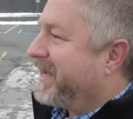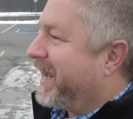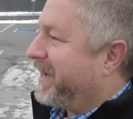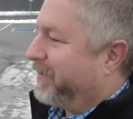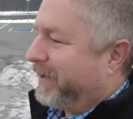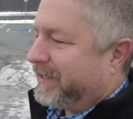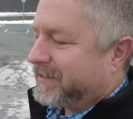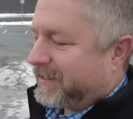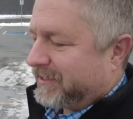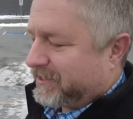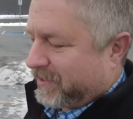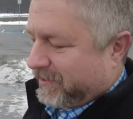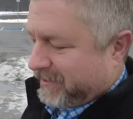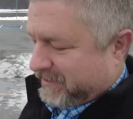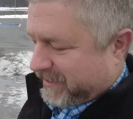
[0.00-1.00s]
Anyways,
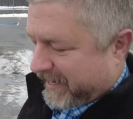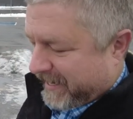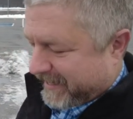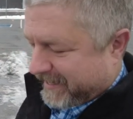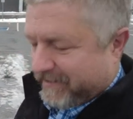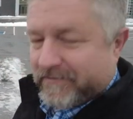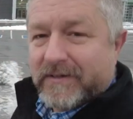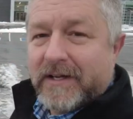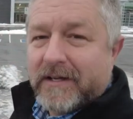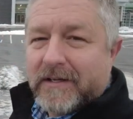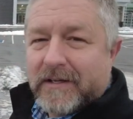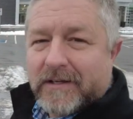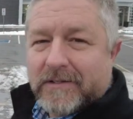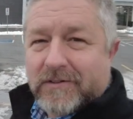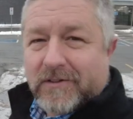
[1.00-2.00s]
it's good to have
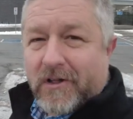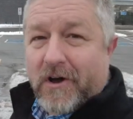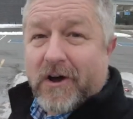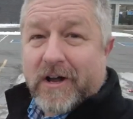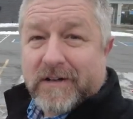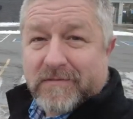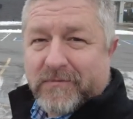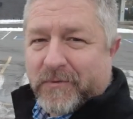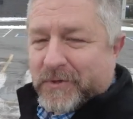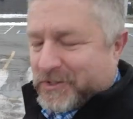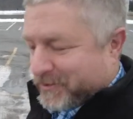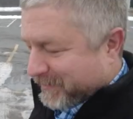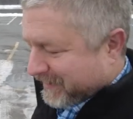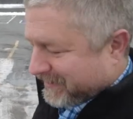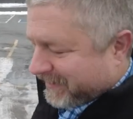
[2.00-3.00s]
law
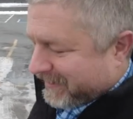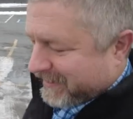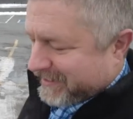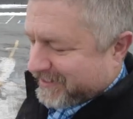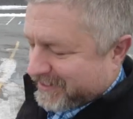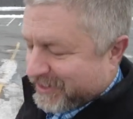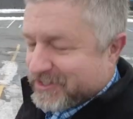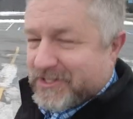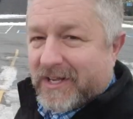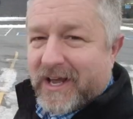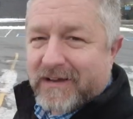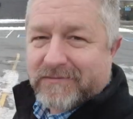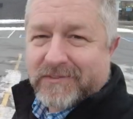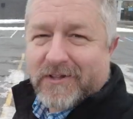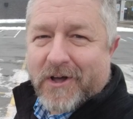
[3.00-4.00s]
enforcement. It's good to
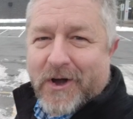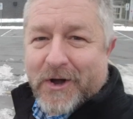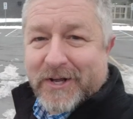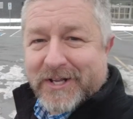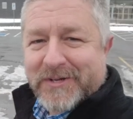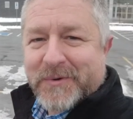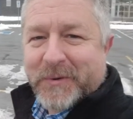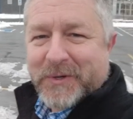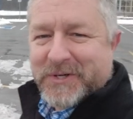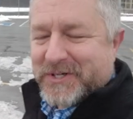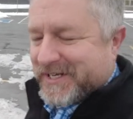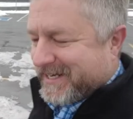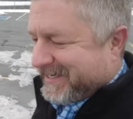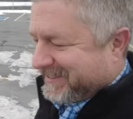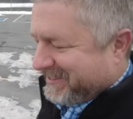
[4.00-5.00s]
have law and order
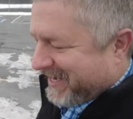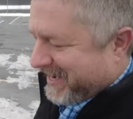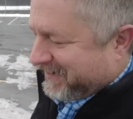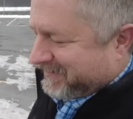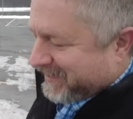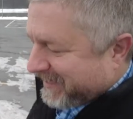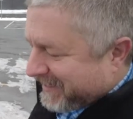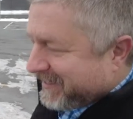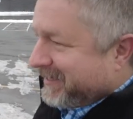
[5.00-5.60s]
in a town.